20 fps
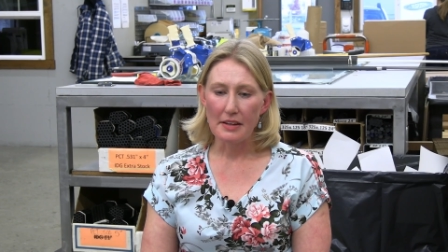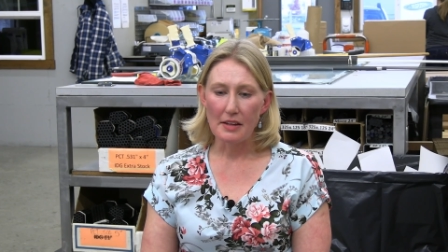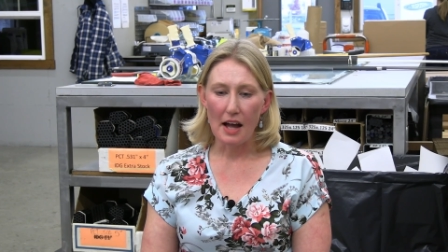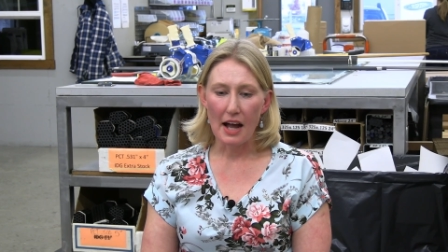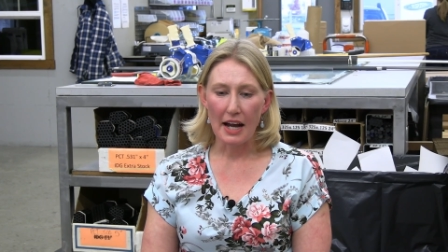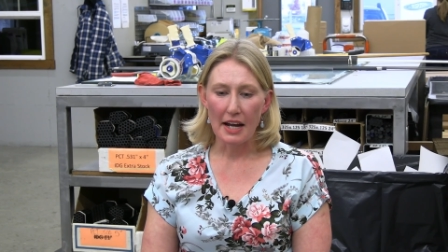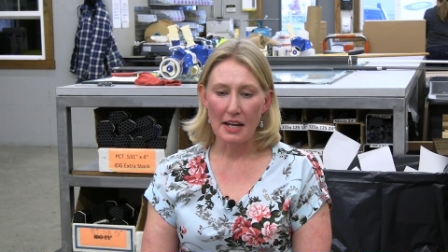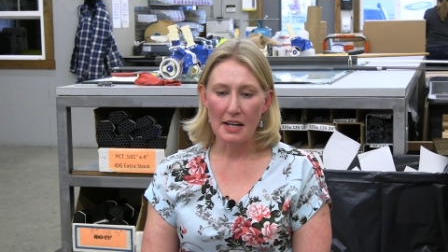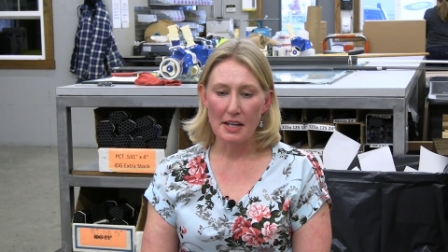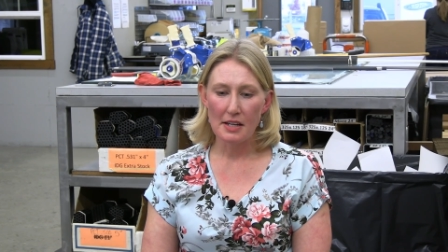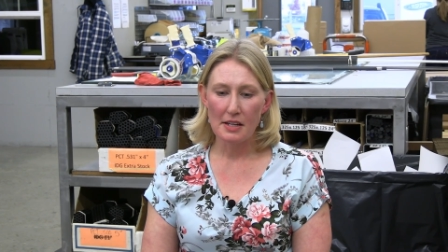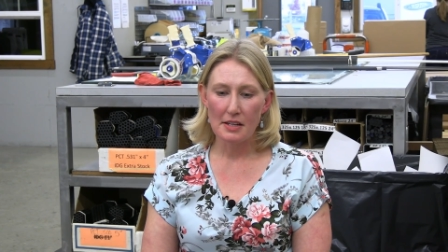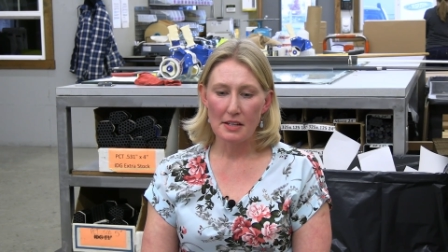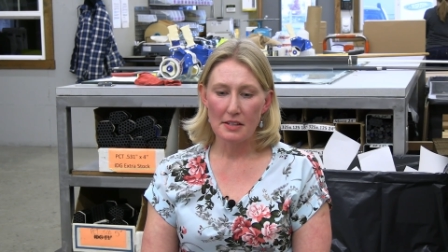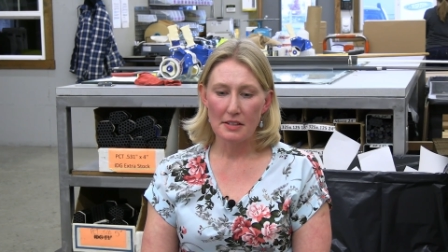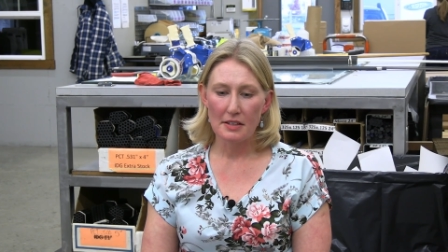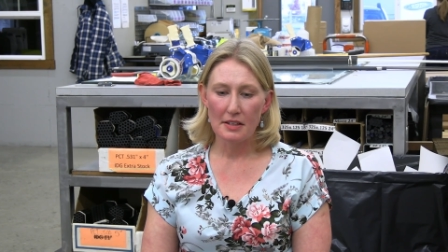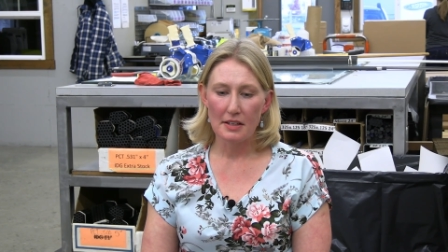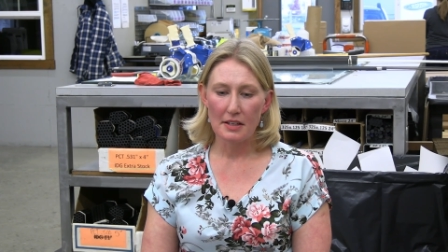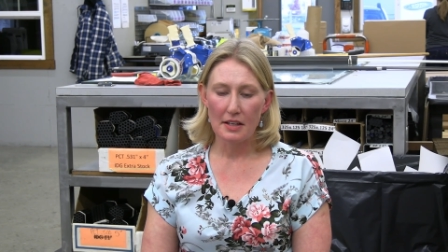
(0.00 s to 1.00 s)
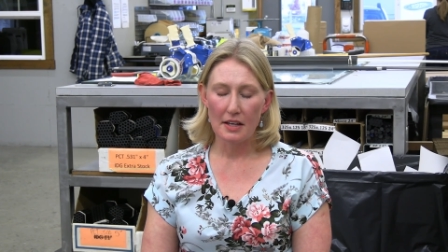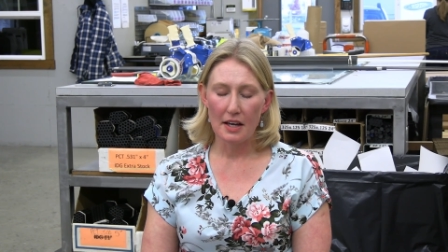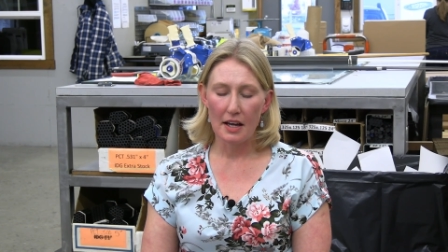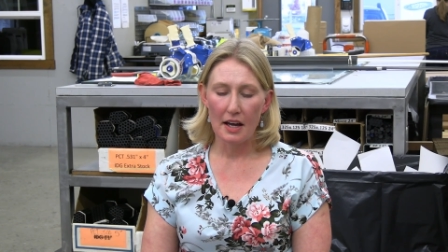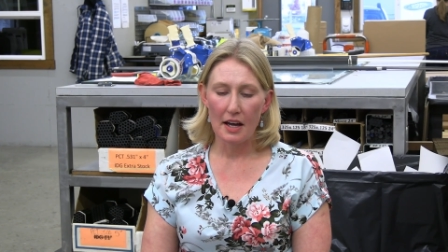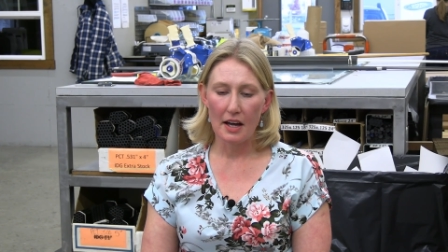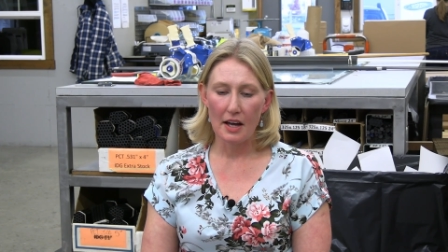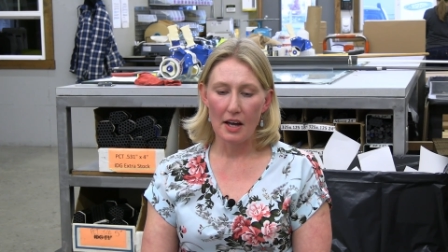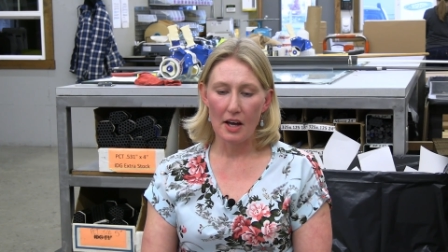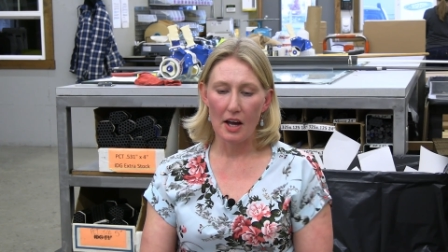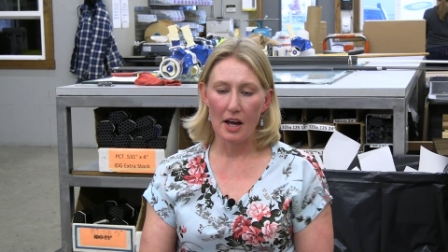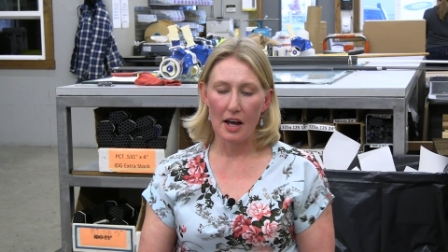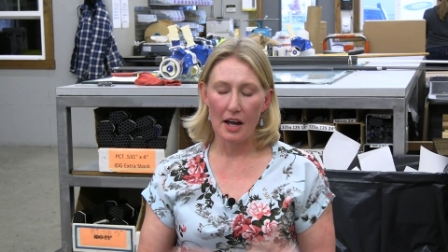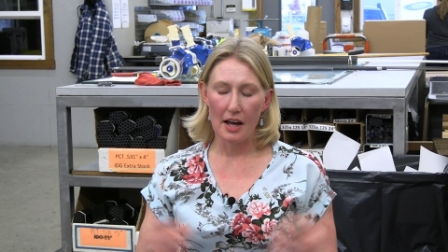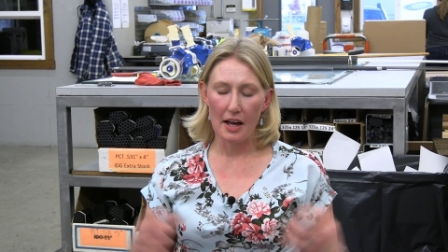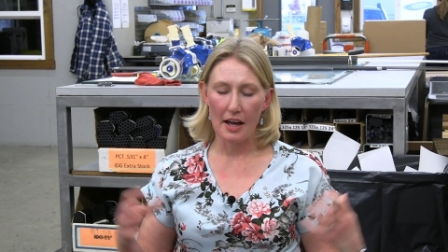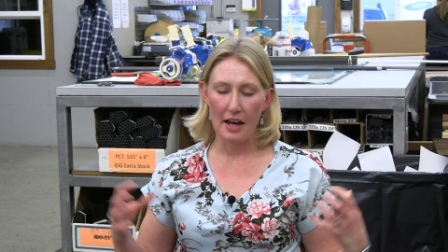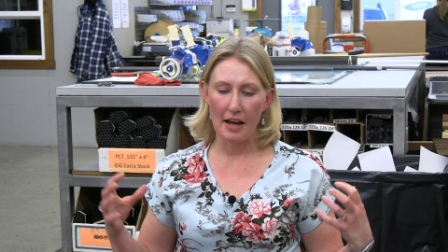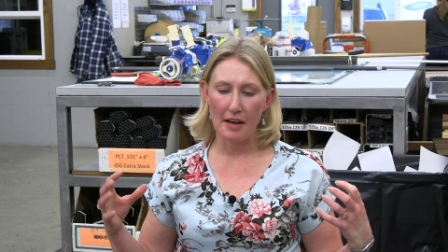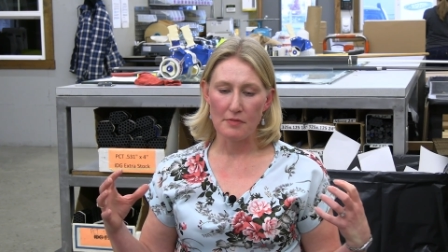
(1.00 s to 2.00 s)
I
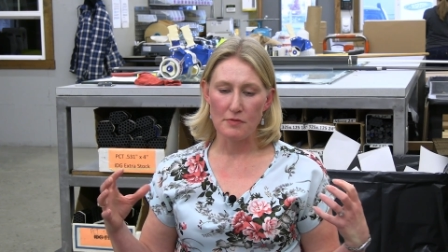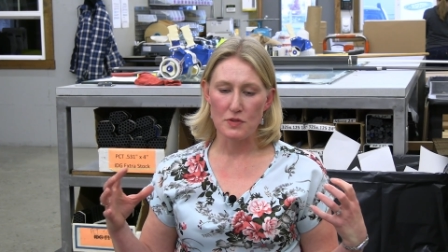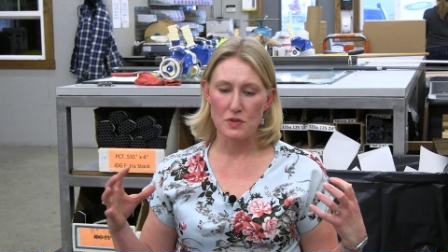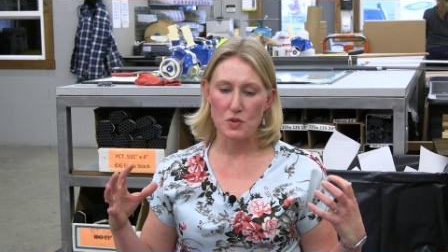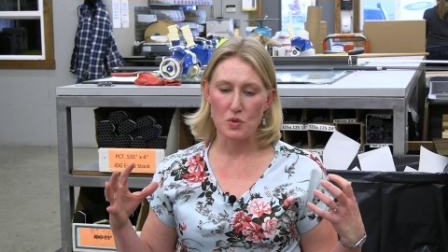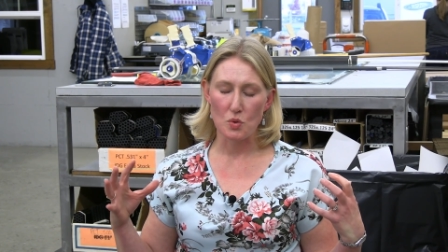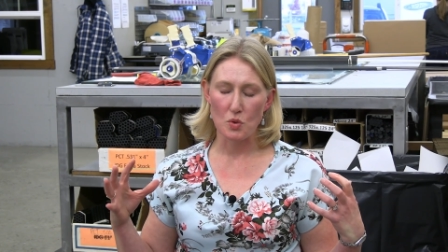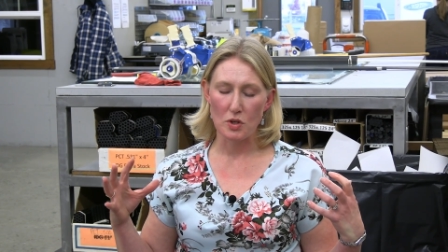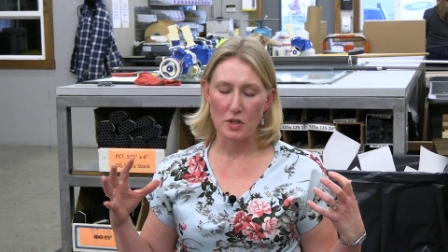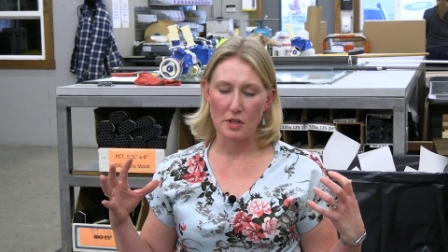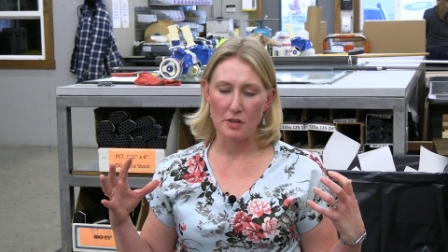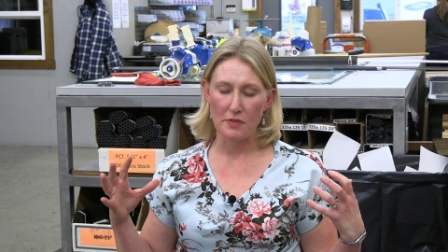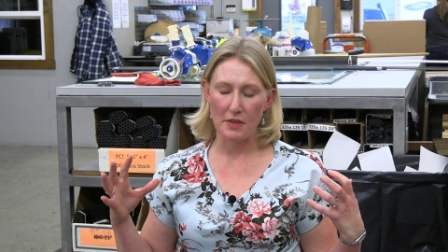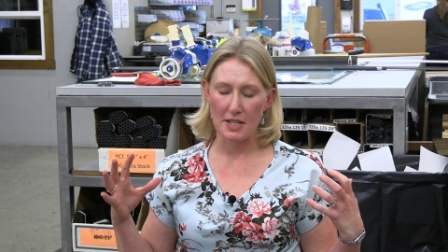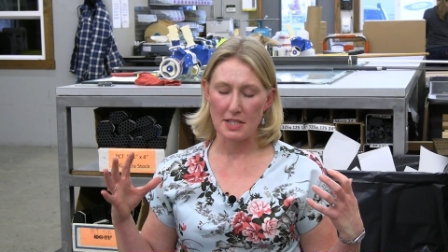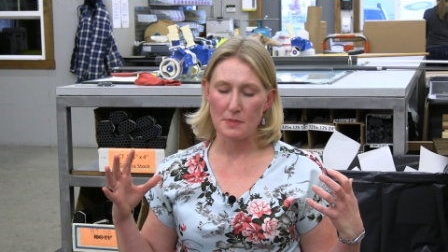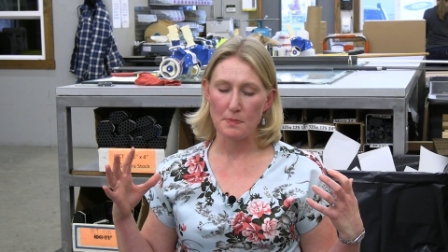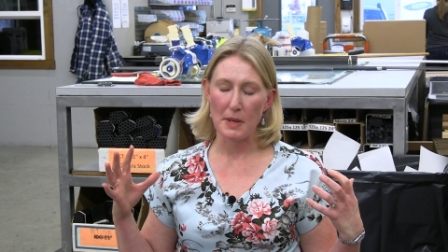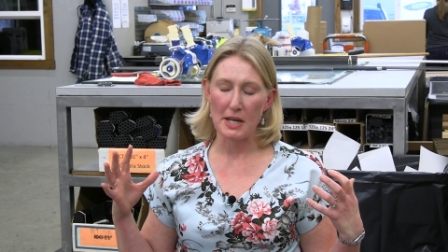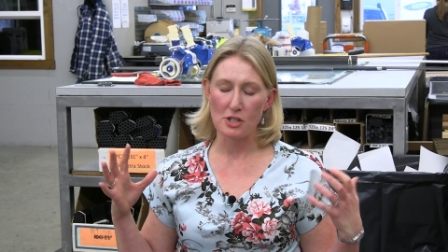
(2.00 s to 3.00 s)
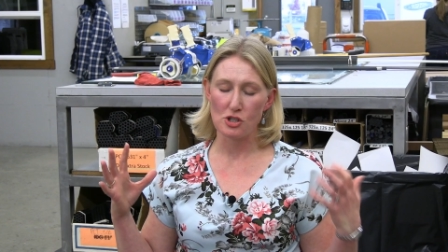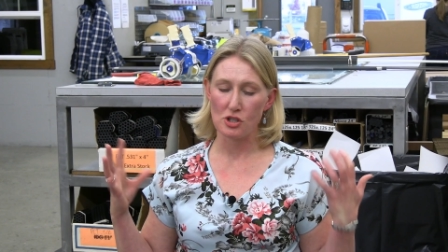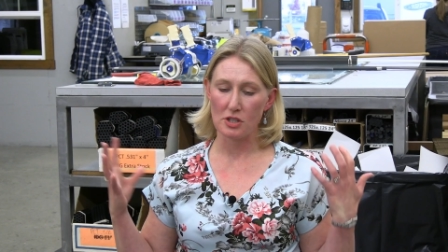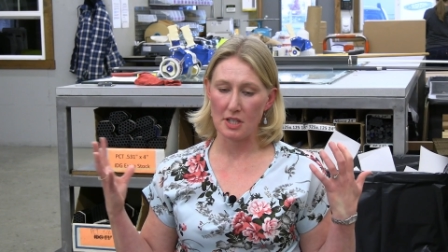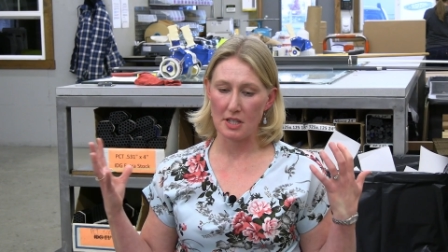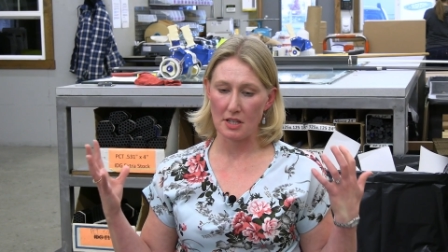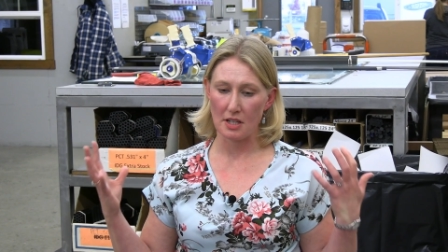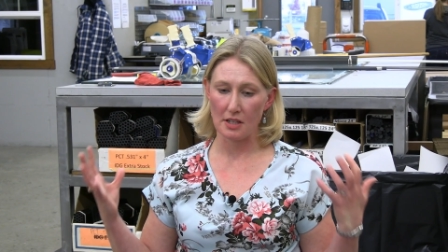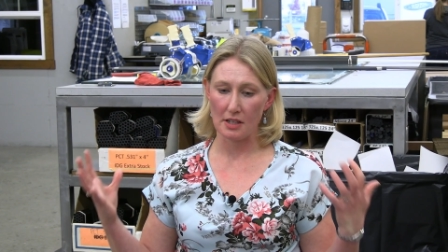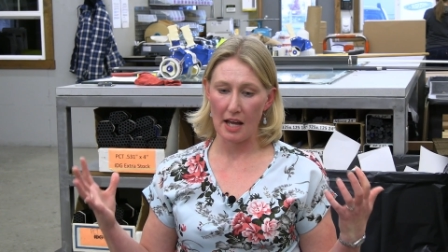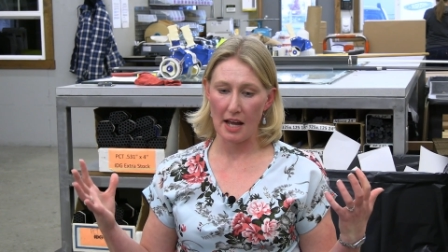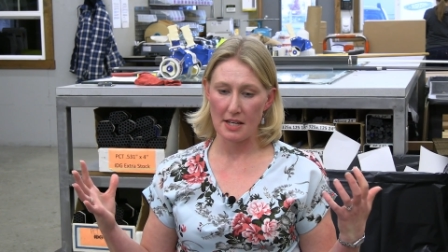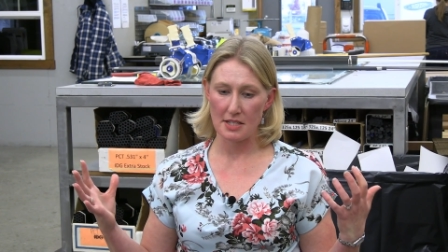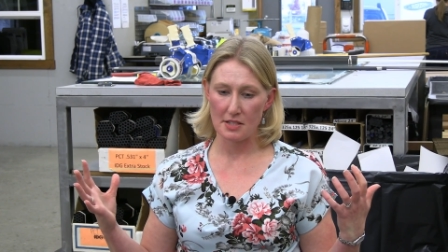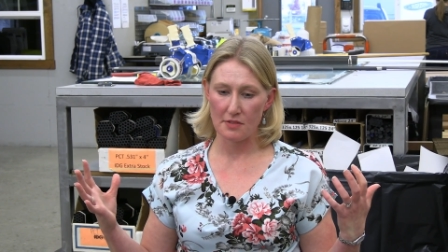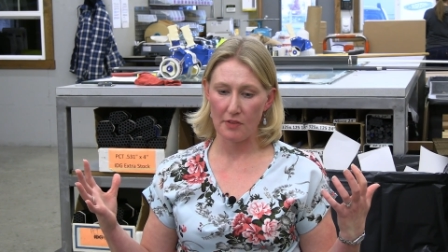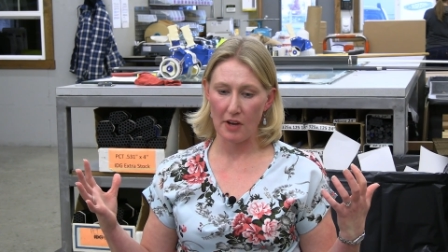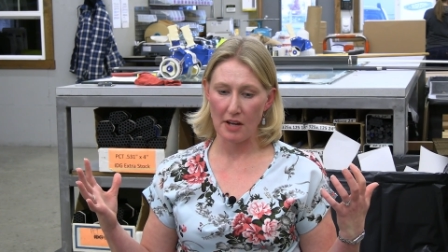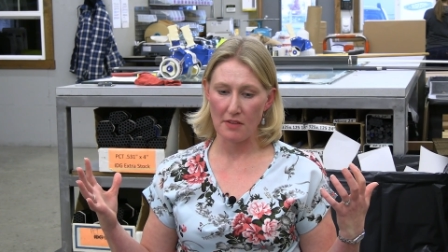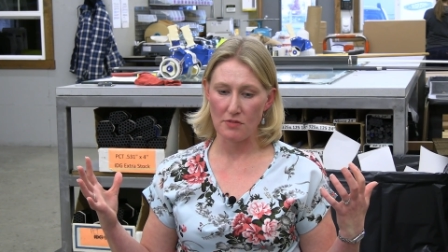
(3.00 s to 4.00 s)
have sort of, especially in the last
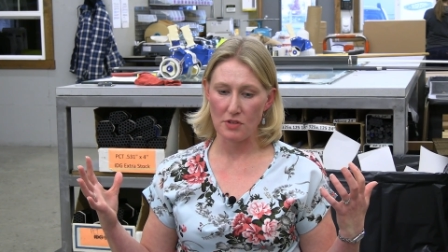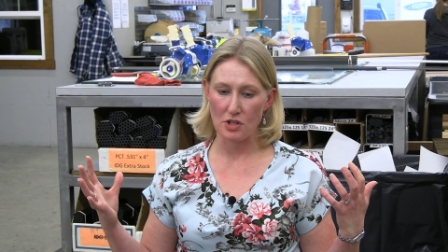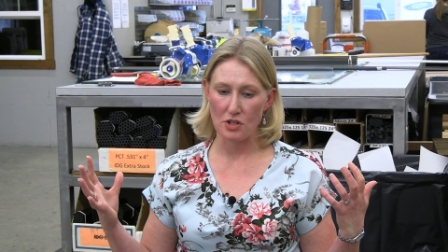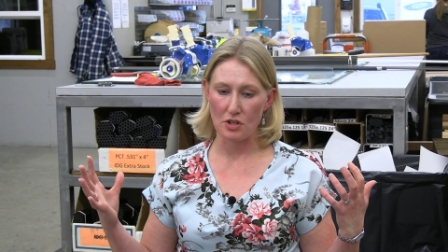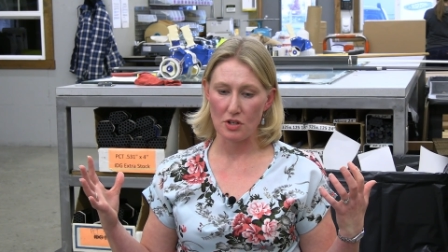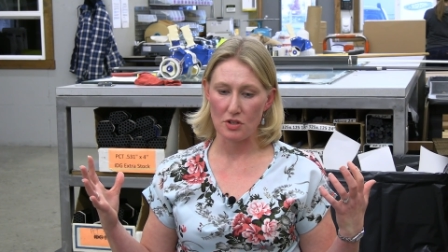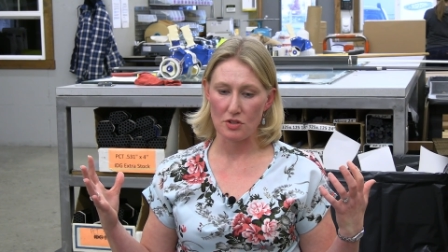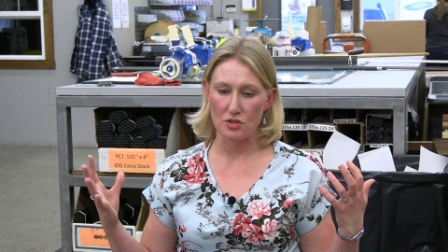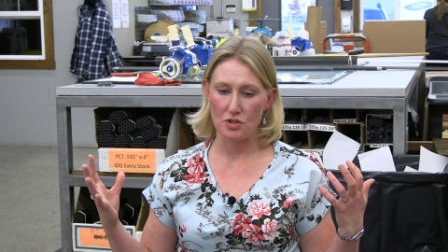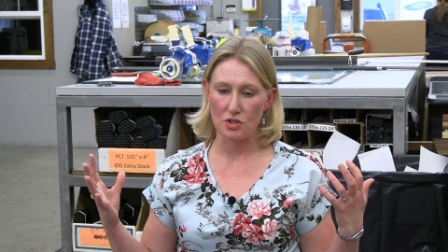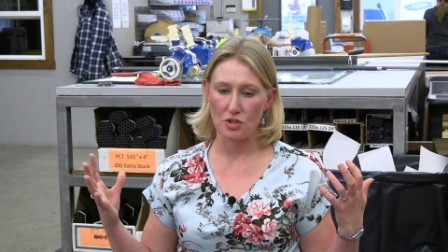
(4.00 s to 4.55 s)
5 years,